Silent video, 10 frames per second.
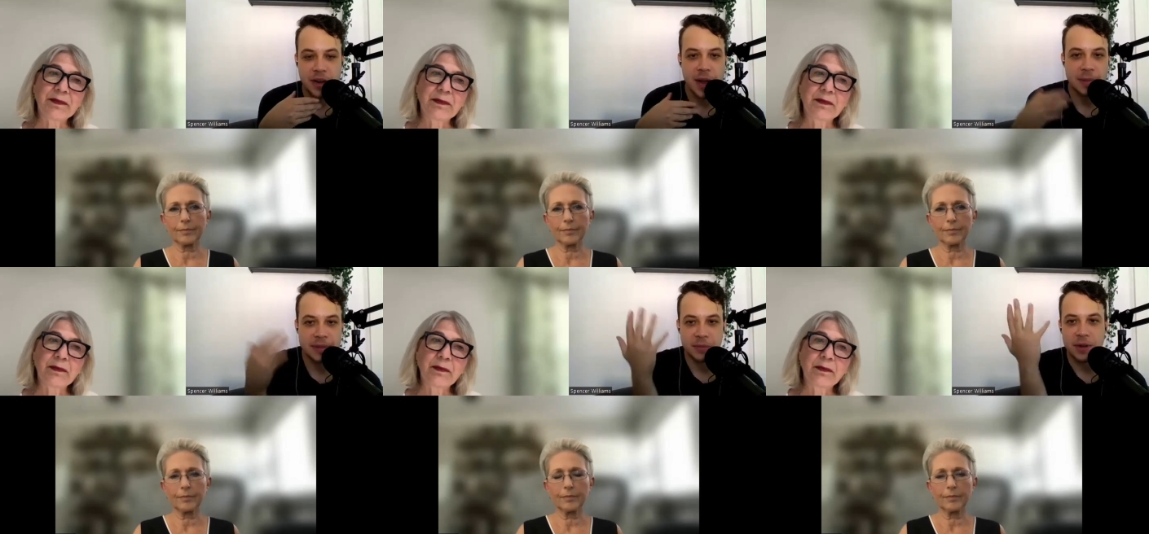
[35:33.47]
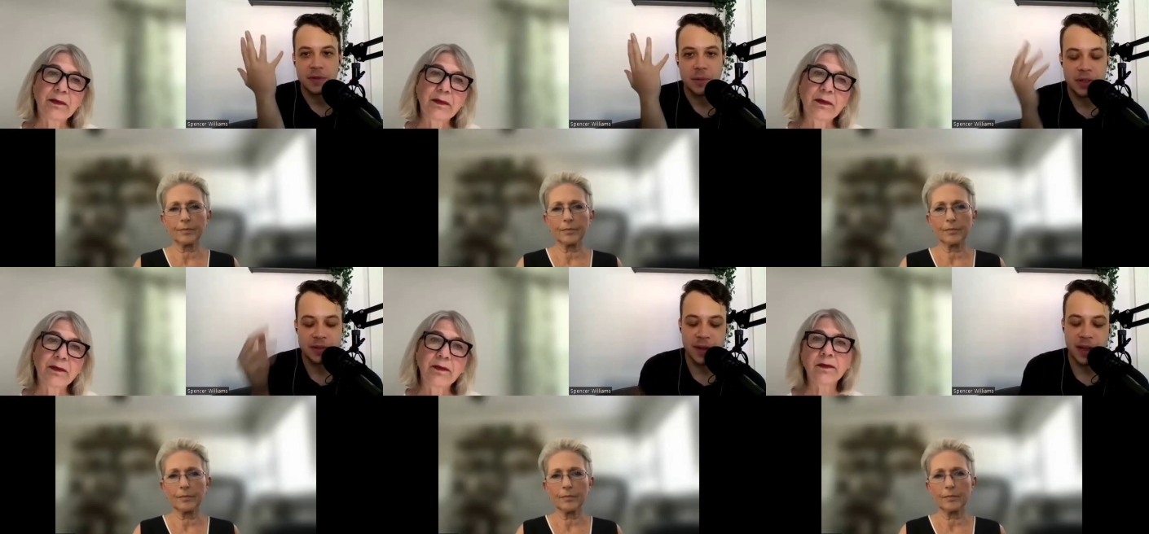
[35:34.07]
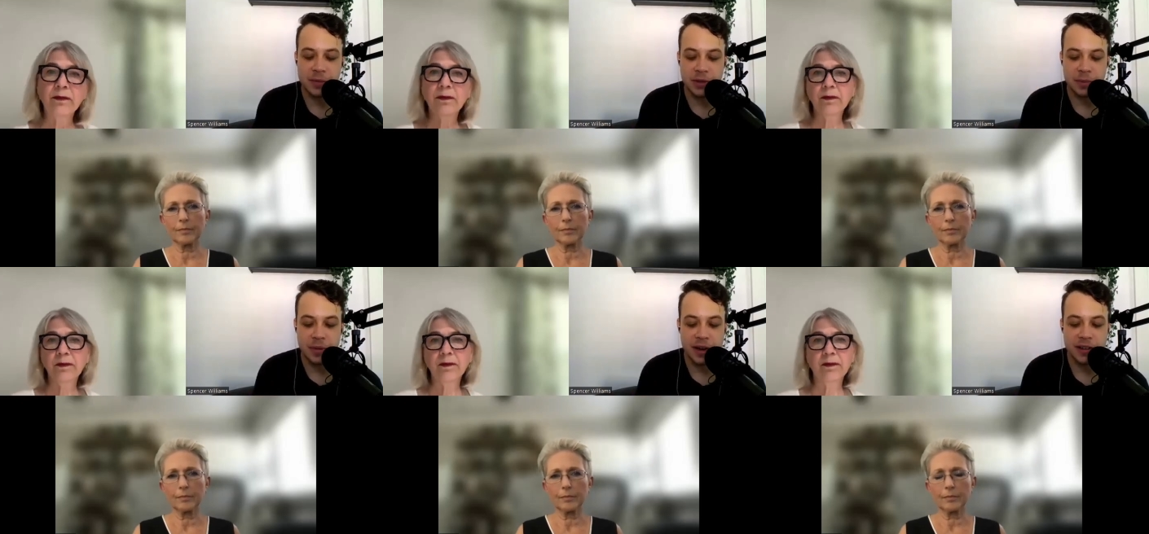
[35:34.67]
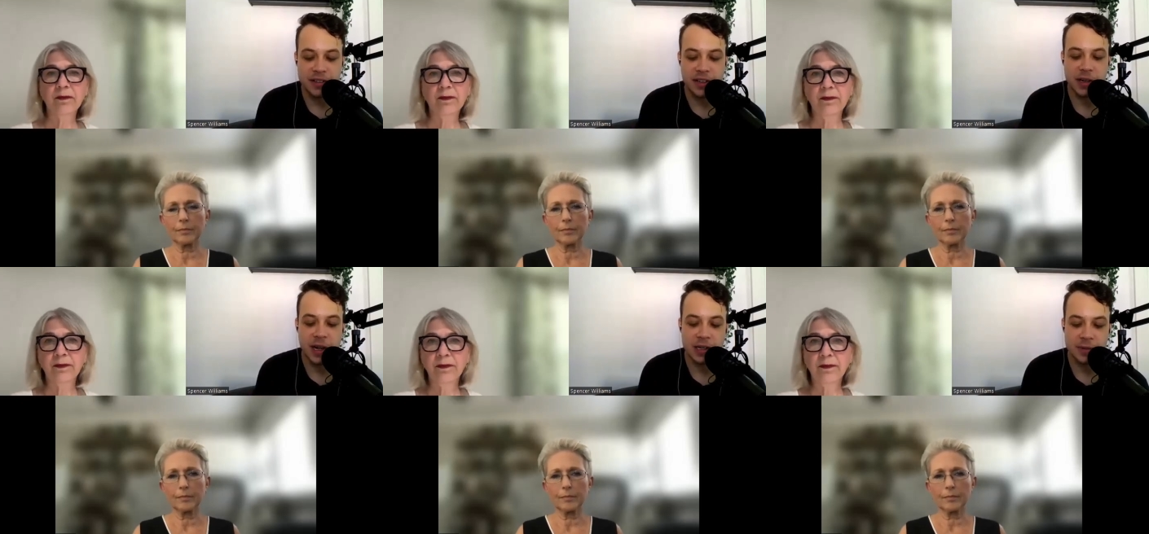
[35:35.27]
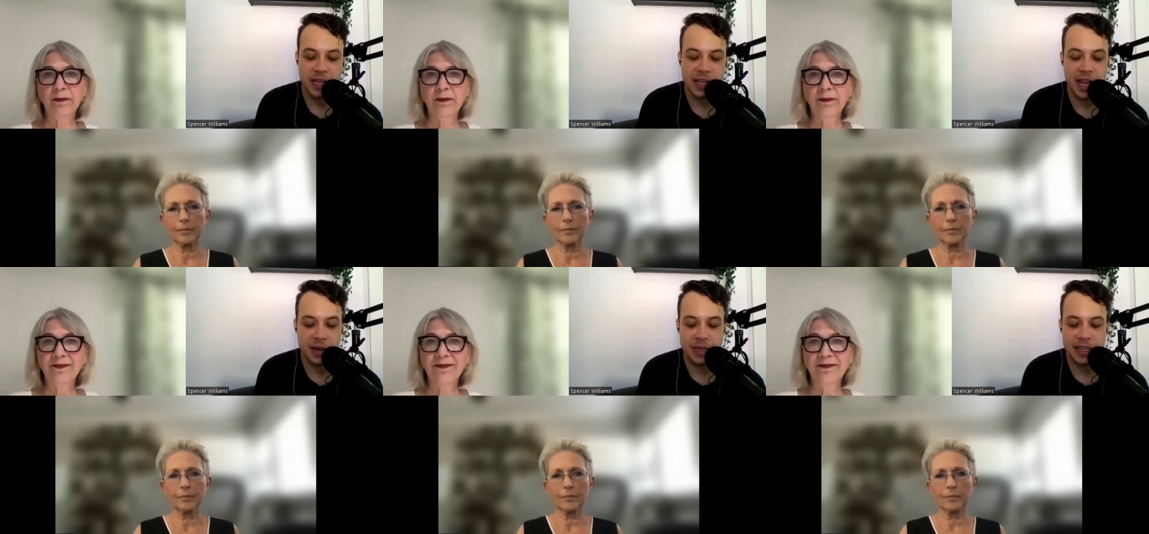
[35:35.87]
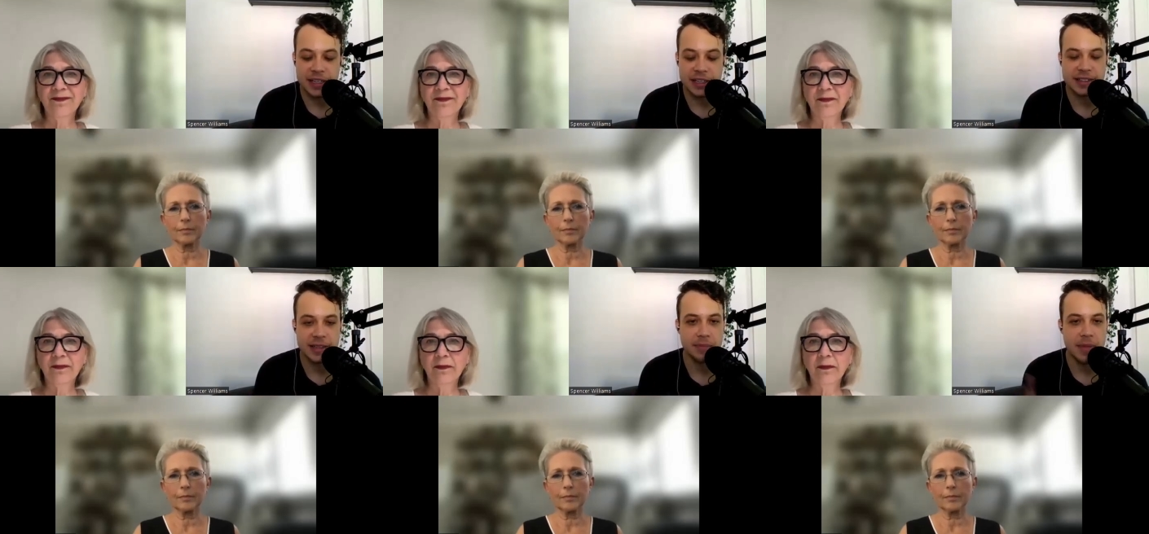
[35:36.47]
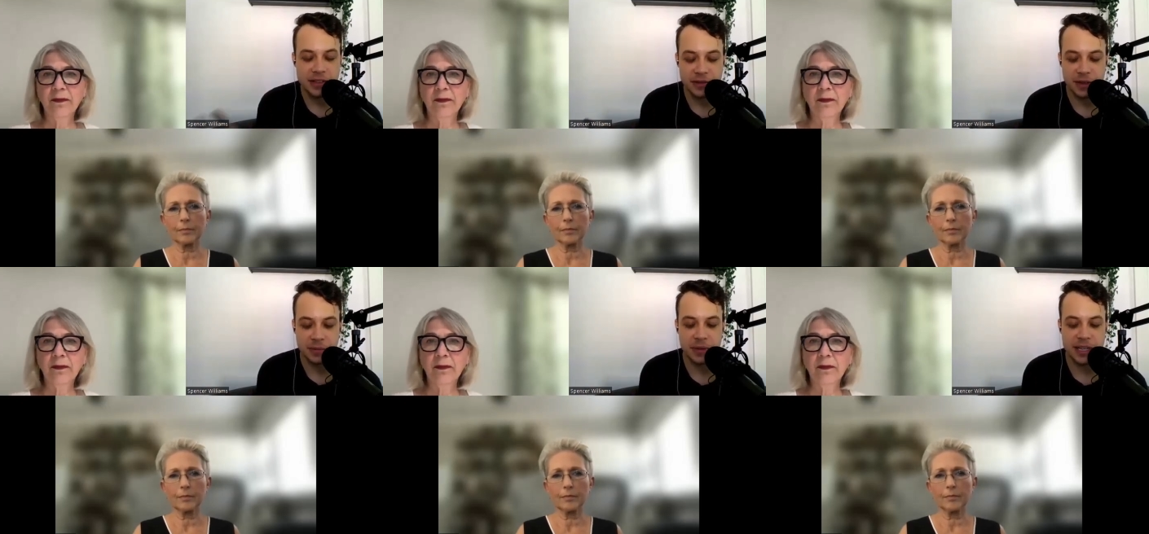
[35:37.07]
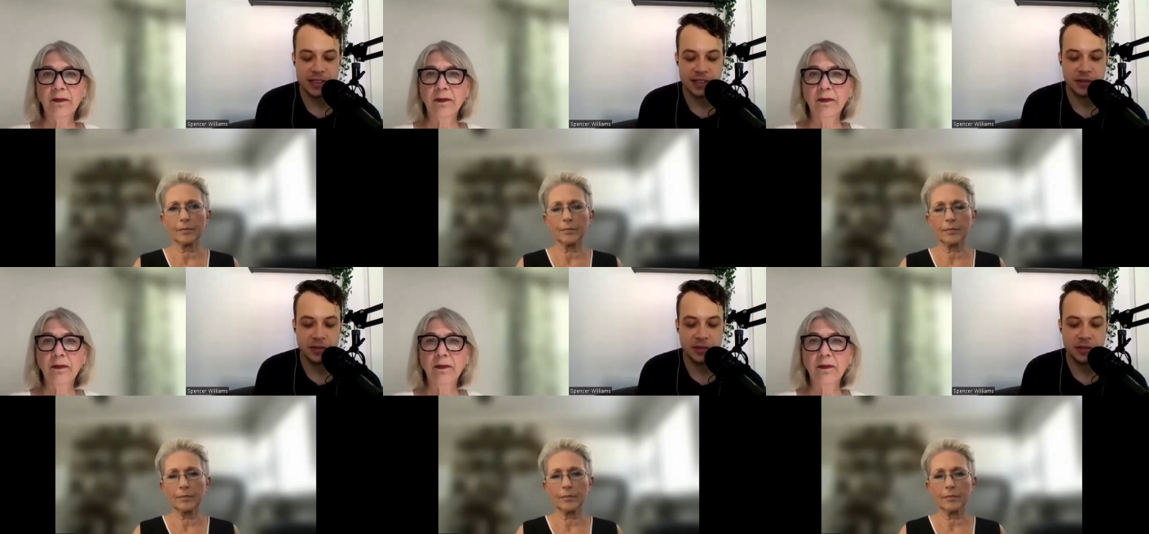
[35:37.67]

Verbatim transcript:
Speaker 1: perhaps one of the most valuable parts to the Costuming Academy is the mentoring piece.